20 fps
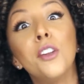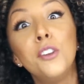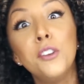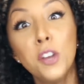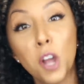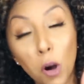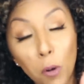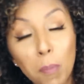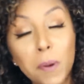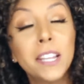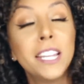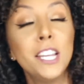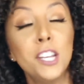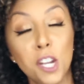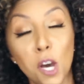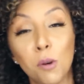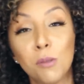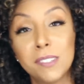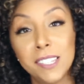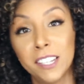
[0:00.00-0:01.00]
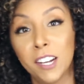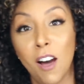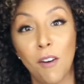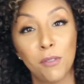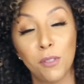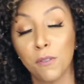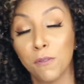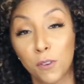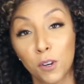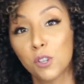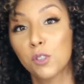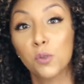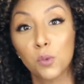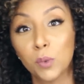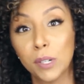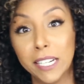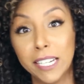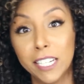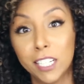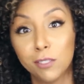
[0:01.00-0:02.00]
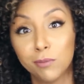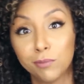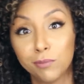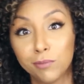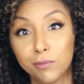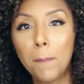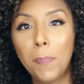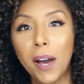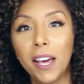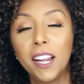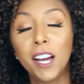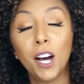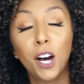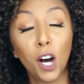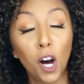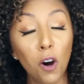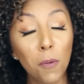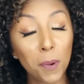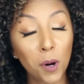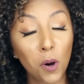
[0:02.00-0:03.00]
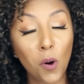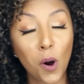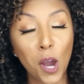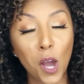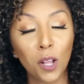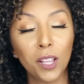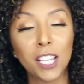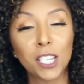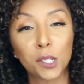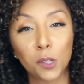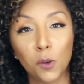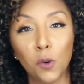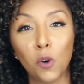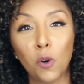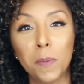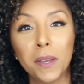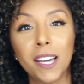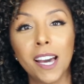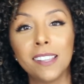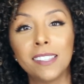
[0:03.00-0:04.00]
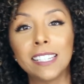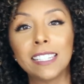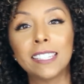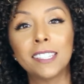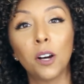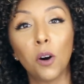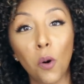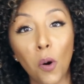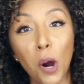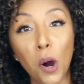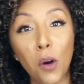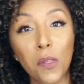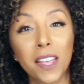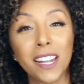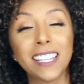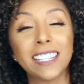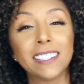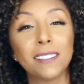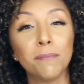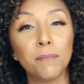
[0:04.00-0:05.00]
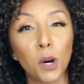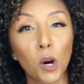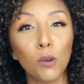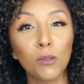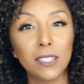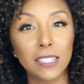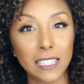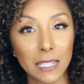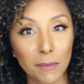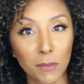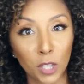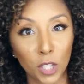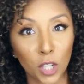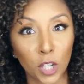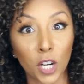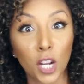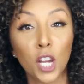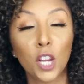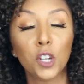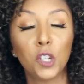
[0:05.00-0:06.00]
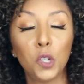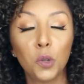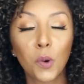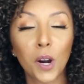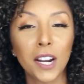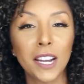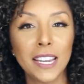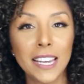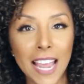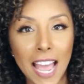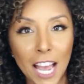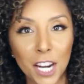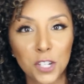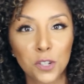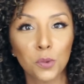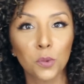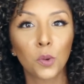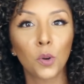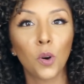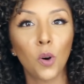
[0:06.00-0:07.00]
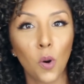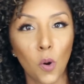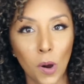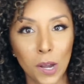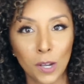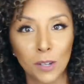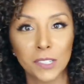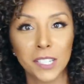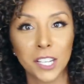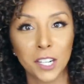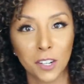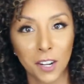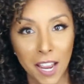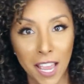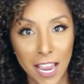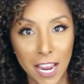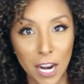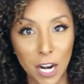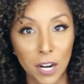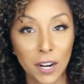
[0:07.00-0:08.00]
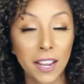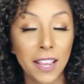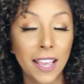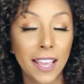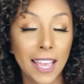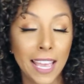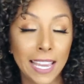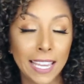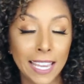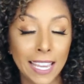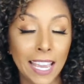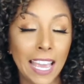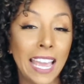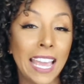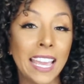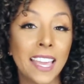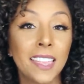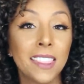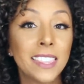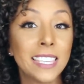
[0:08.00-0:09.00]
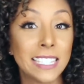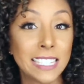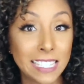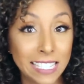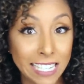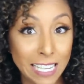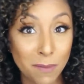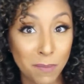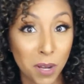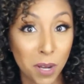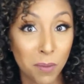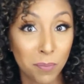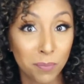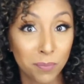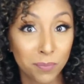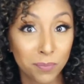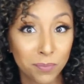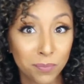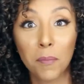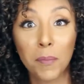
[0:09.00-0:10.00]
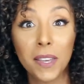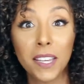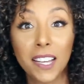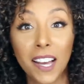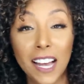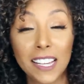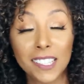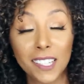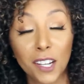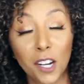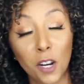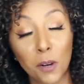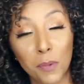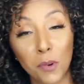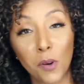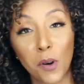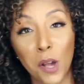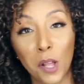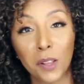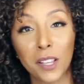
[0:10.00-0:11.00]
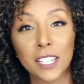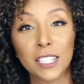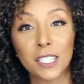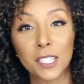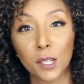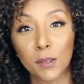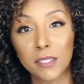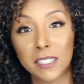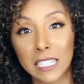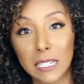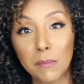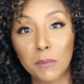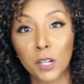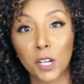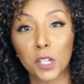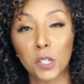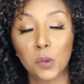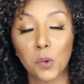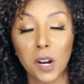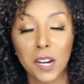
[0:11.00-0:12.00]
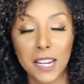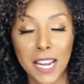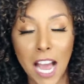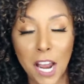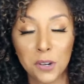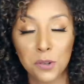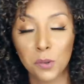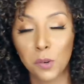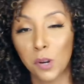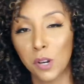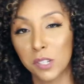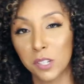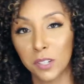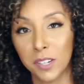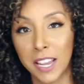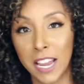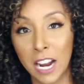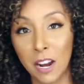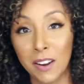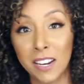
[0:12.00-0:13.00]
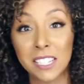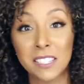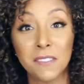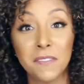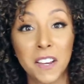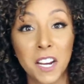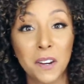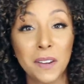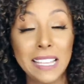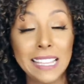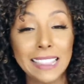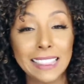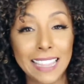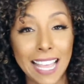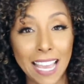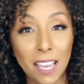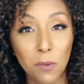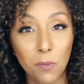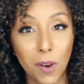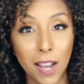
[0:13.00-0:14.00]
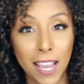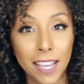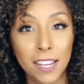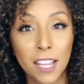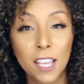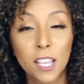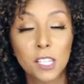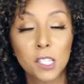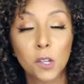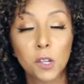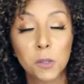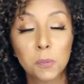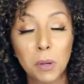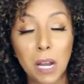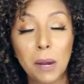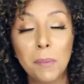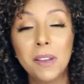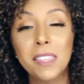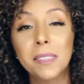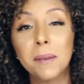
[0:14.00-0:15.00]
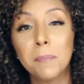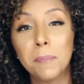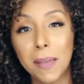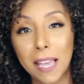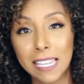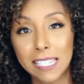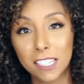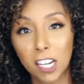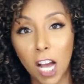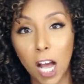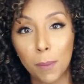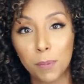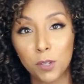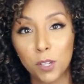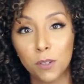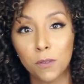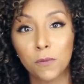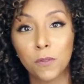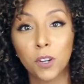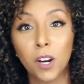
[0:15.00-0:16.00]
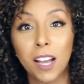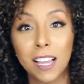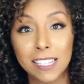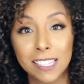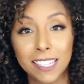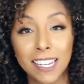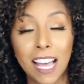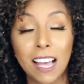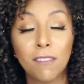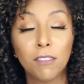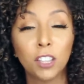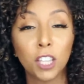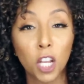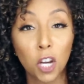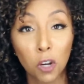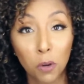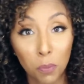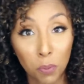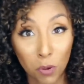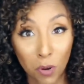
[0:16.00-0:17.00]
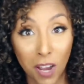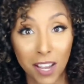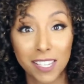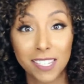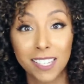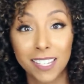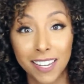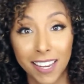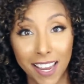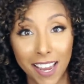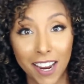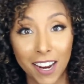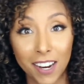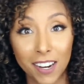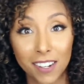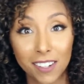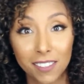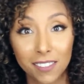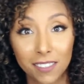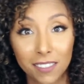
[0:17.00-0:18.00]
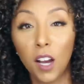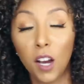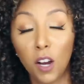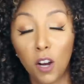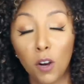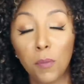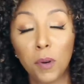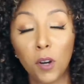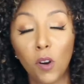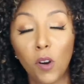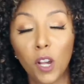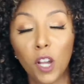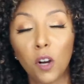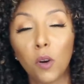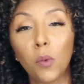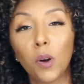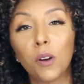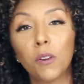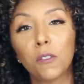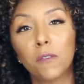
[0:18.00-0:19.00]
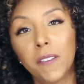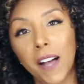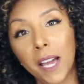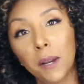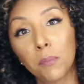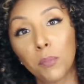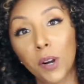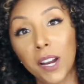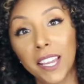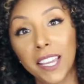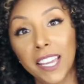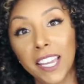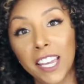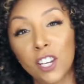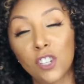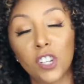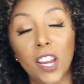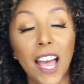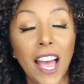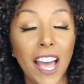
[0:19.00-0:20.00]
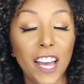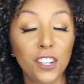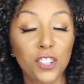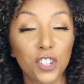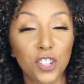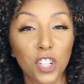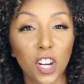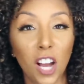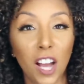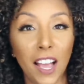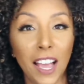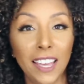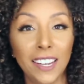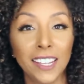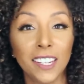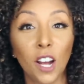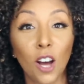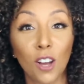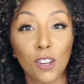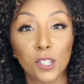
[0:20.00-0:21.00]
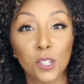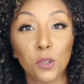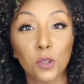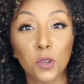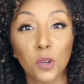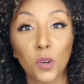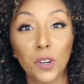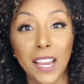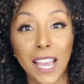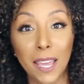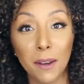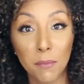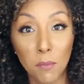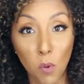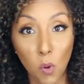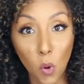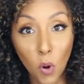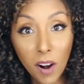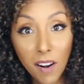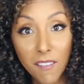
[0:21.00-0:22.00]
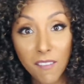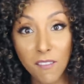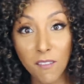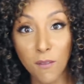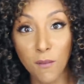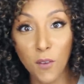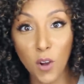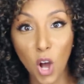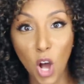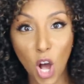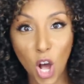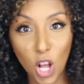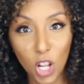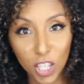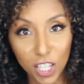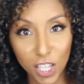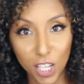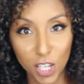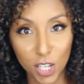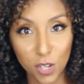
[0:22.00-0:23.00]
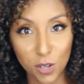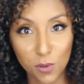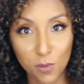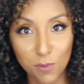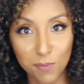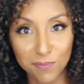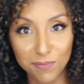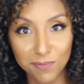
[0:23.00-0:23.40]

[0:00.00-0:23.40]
Nobody knows that off the first read. But jojoba oil is cool because it's the oil that is most similar to our natural oils in our hair, aka the sebum. Because jojoba oil is so similar to our natural oils in our hair, it is very lightweight, so it's probably the best option for us that have low porosity hair. Jojoba oil will fight breakage, add shine, and also create more volume.